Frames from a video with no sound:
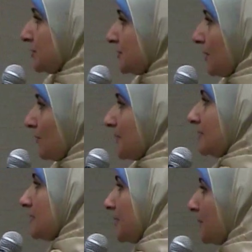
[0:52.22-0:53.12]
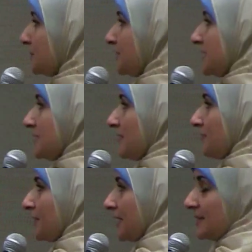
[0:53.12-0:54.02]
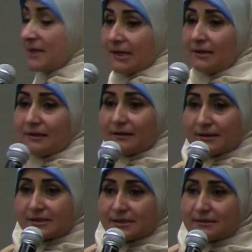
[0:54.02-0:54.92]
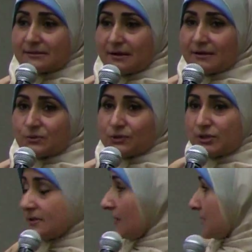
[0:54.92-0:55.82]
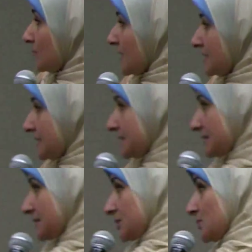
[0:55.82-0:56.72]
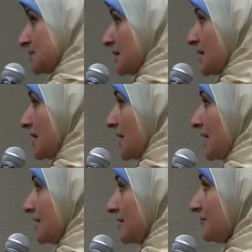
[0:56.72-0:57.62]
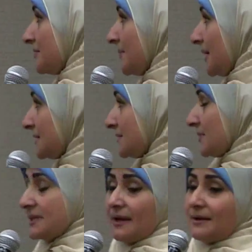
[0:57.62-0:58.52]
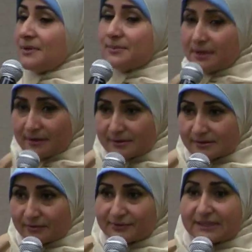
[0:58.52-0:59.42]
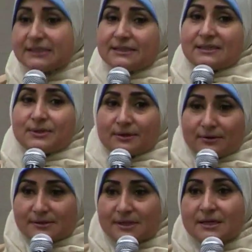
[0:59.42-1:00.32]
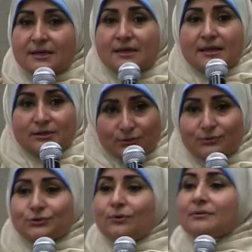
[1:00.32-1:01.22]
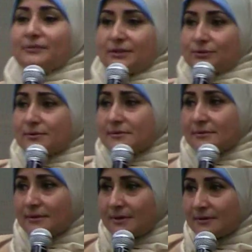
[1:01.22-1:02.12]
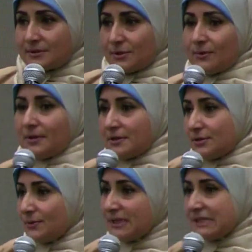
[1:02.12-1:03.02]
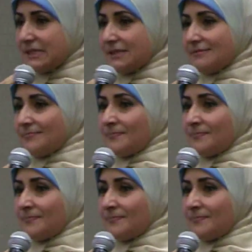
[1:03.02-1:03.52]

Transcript: II opened the modern era for chemical insecticides, which started with DDT use. And everybody was happy because of DDT, because it controlled vectors, so there is no disease.